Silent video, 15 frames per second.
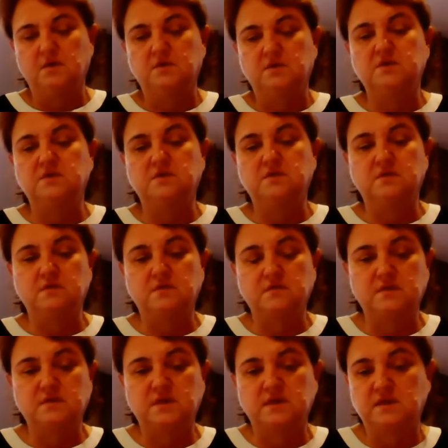to
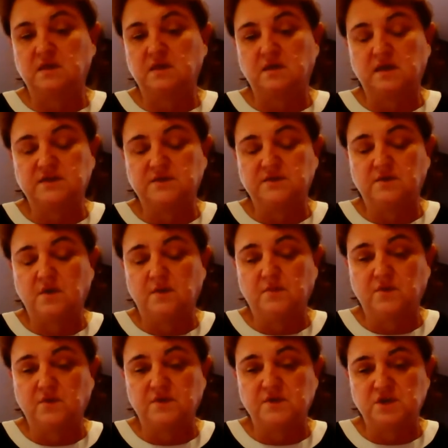the delegates that are on
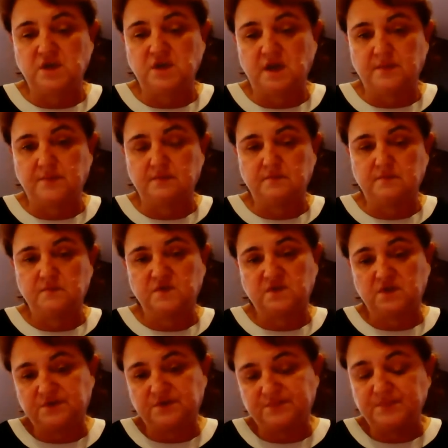board the ship.
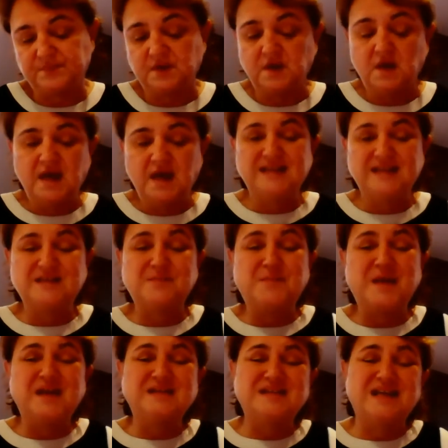So it
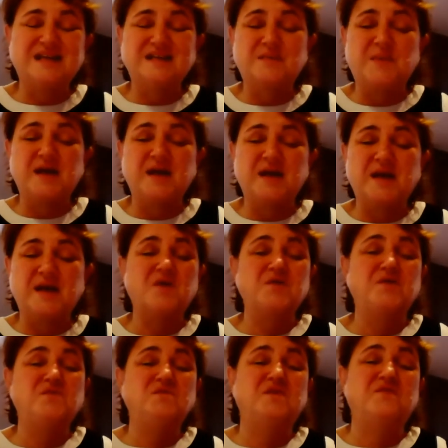depends
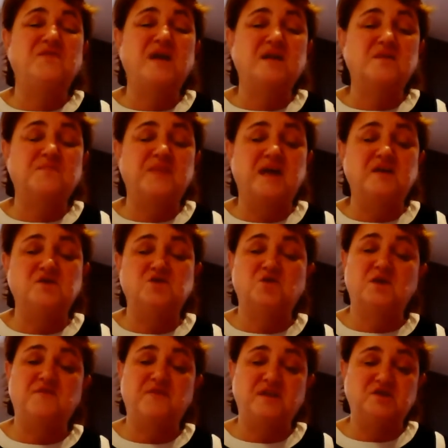how you develop that
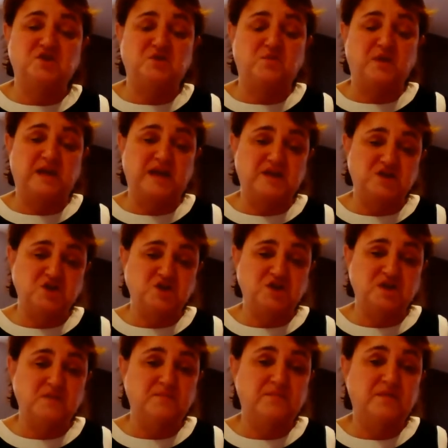joint venture
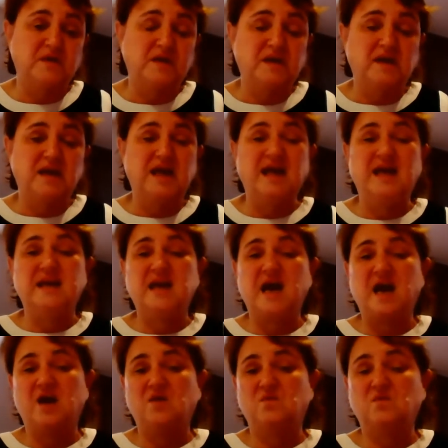relationship and
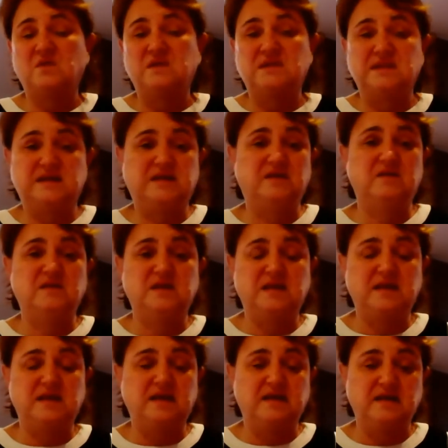how
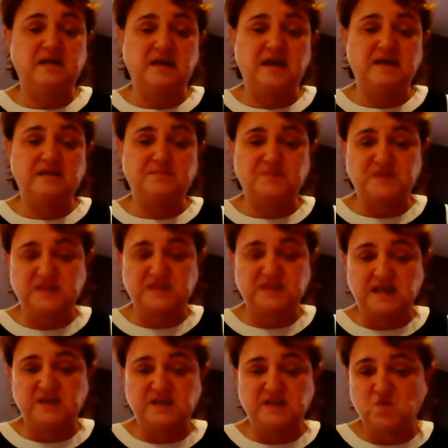clearly and
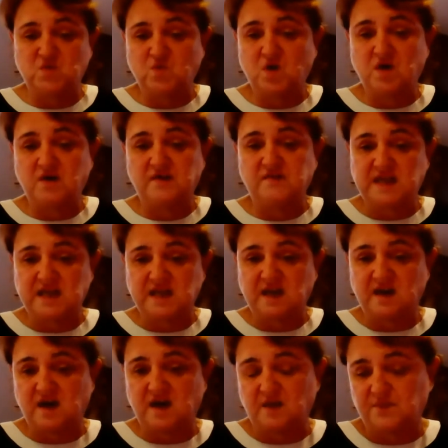precise you are in setting it
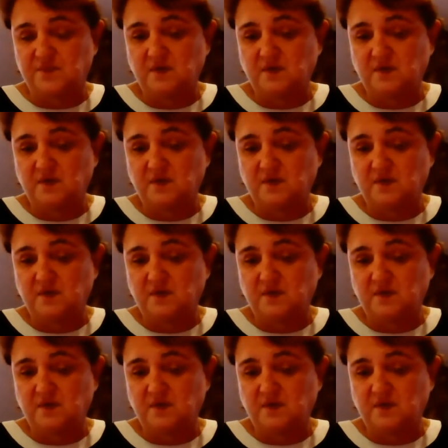up.